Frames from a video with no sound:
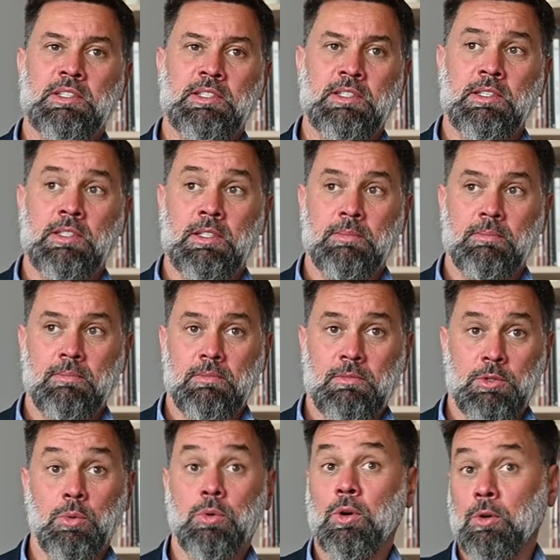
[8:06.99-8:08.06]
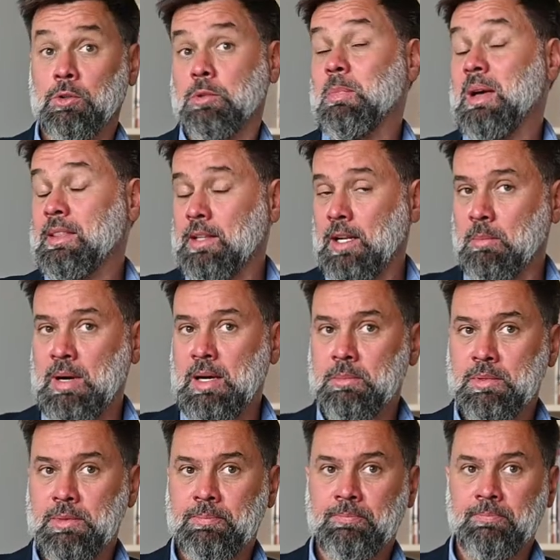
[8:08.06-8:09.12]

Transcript: city, so-called mental map.